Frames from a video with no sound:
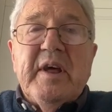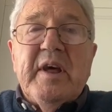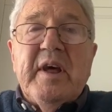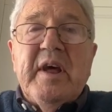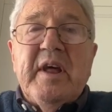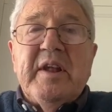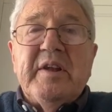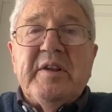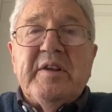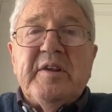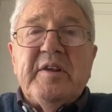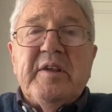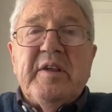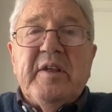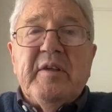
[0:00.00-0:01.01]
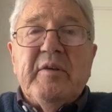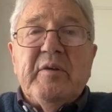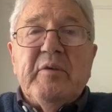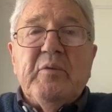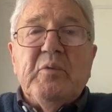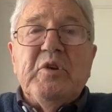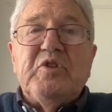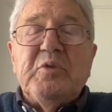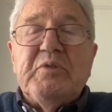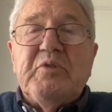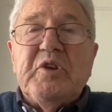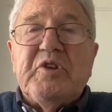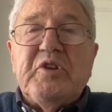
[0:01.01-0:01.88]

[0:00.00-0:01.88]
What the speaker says: and which would